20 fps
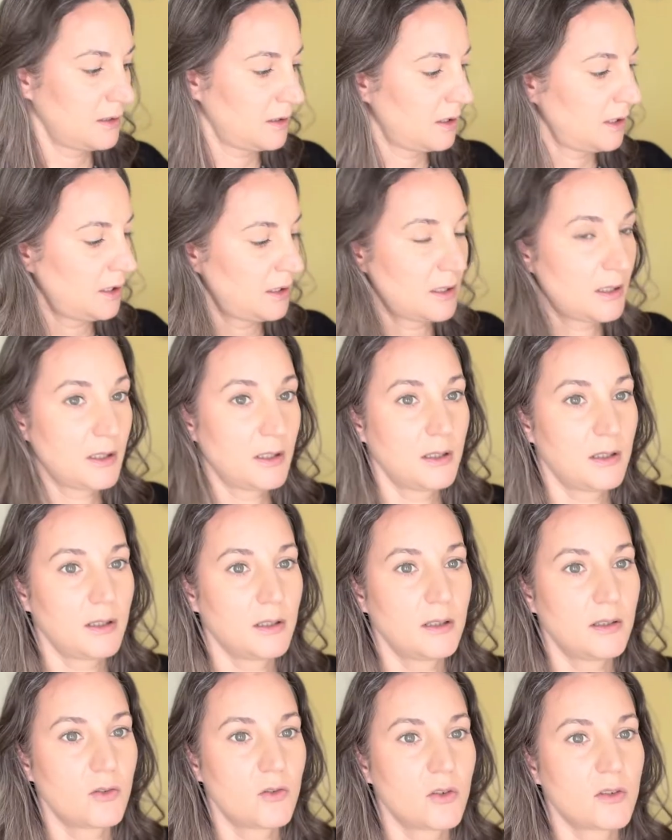here,
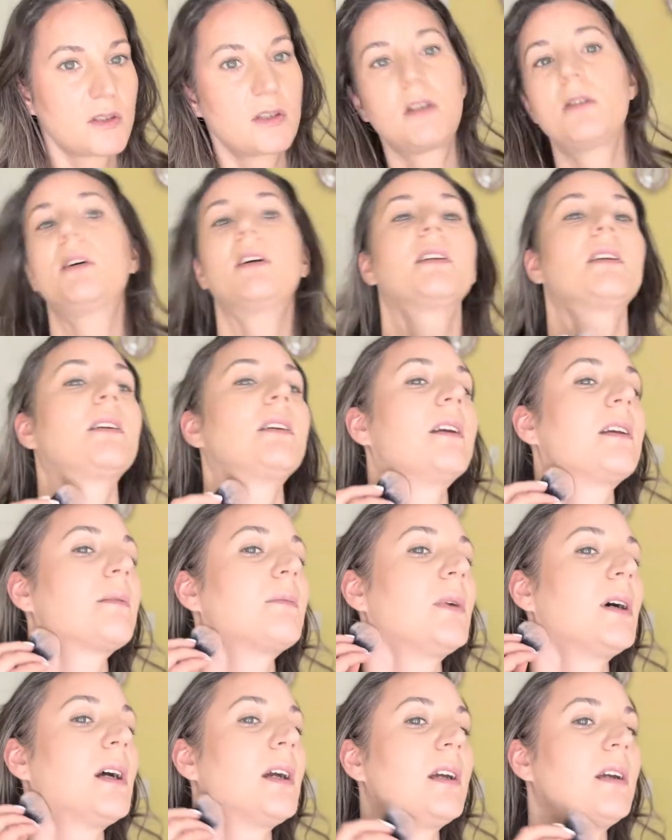just go underneath
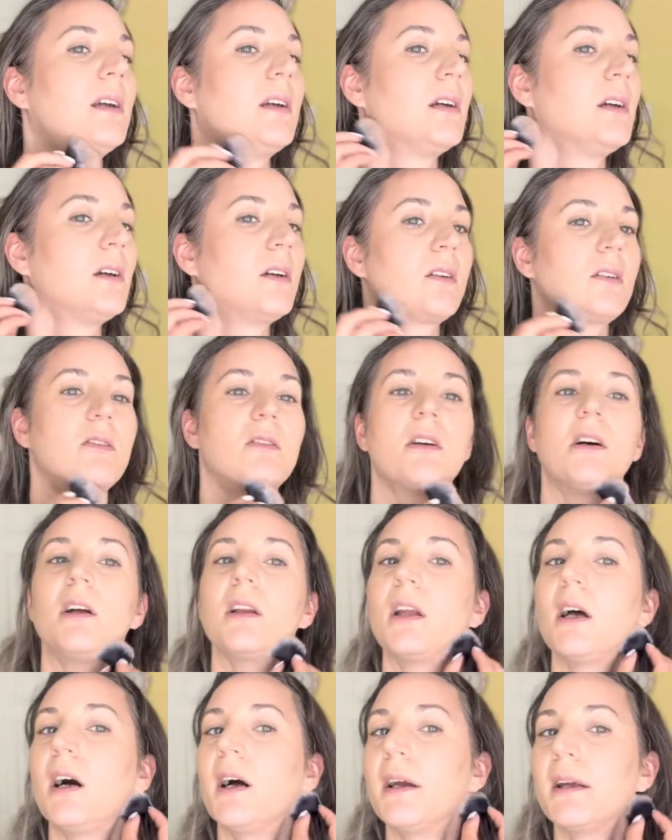my
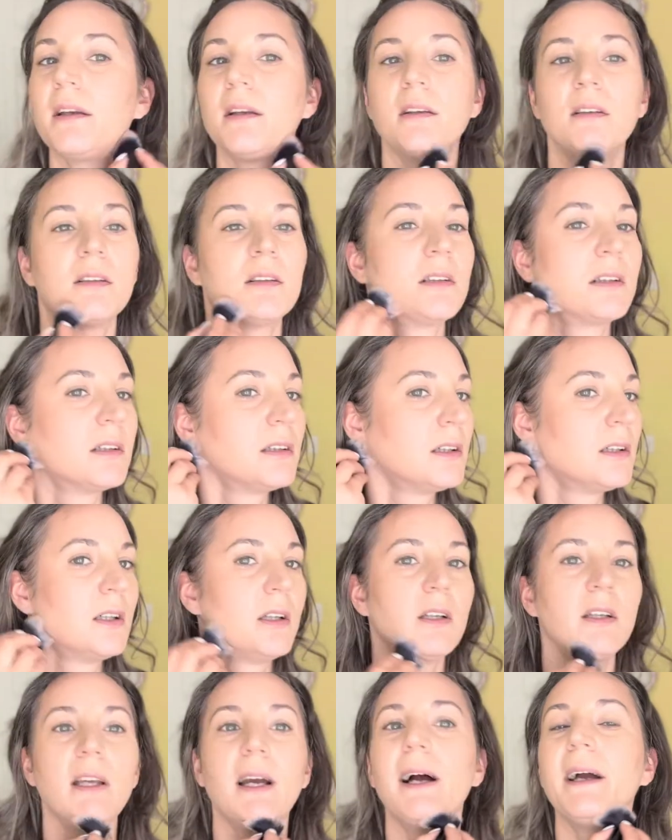jawline.
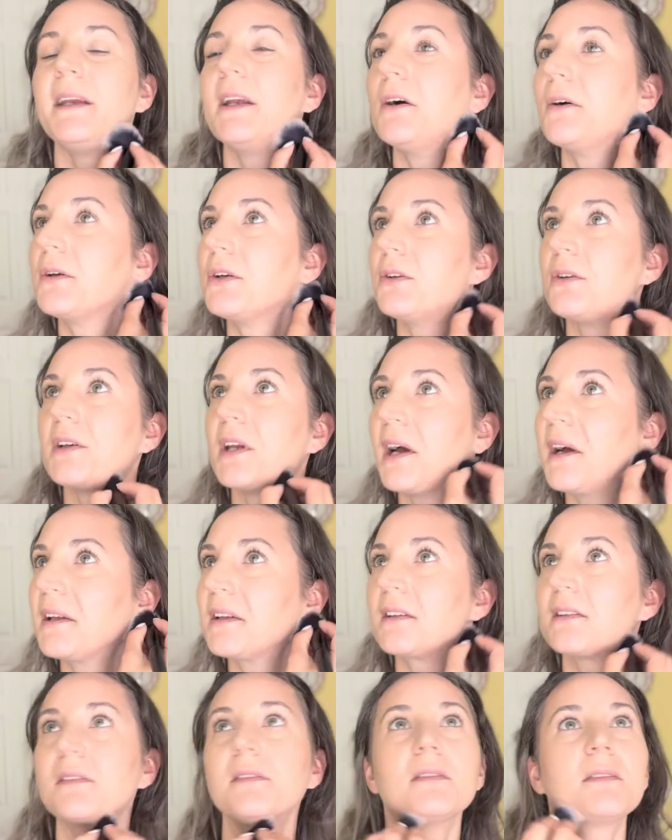Yeah, I know you're
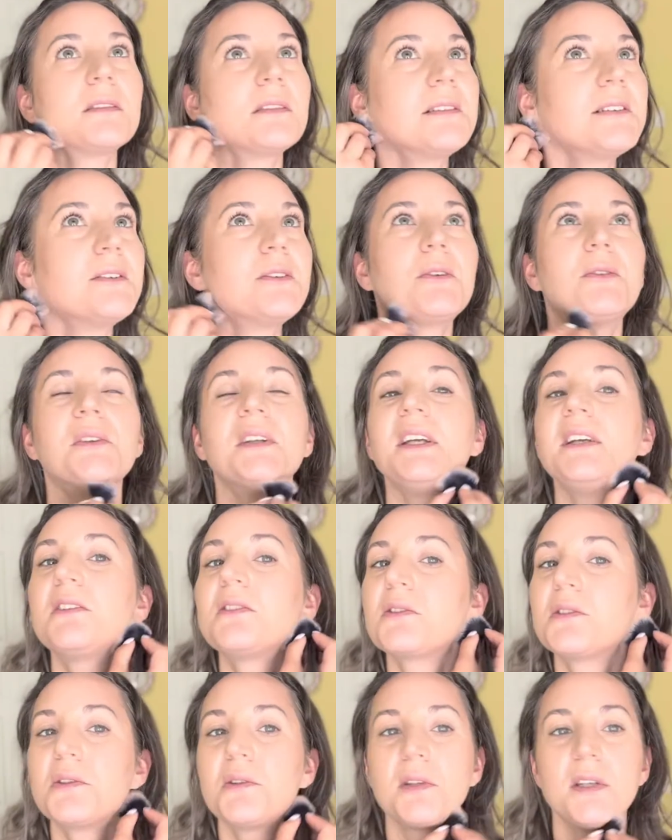not, you don't need
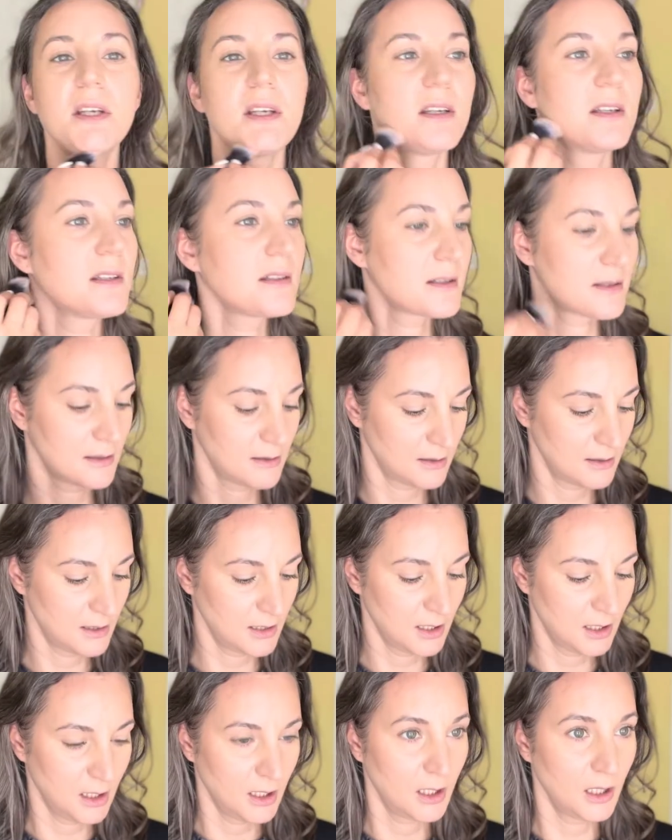to do this
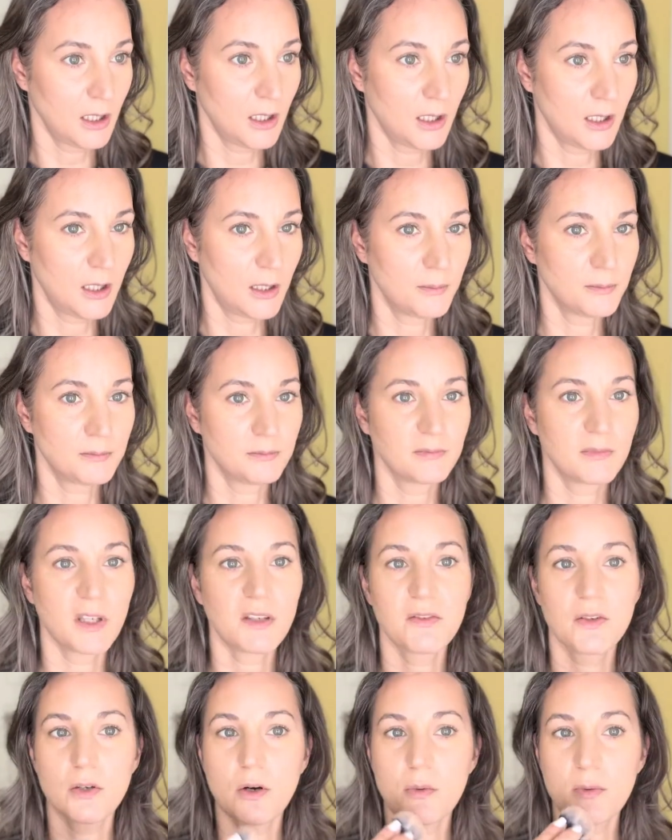
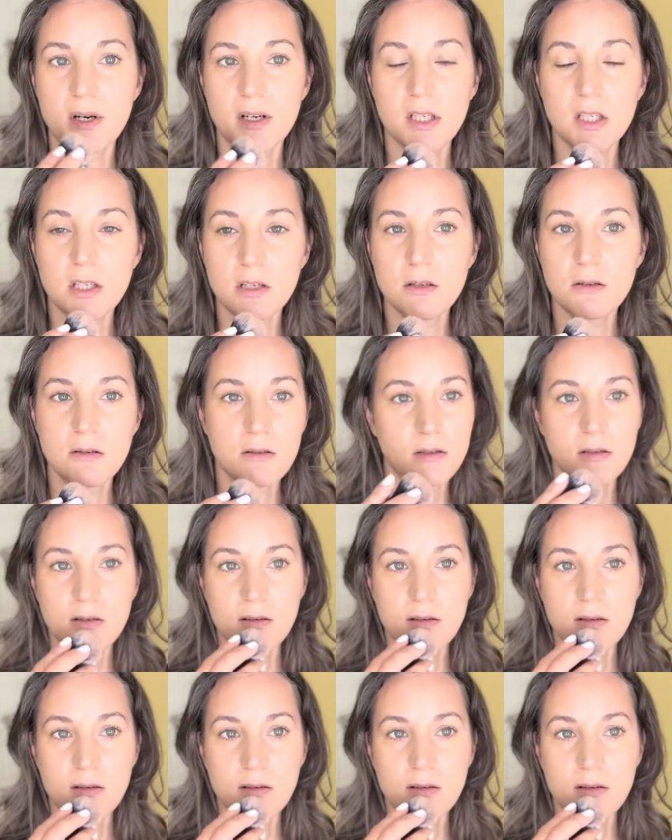if you don't want to,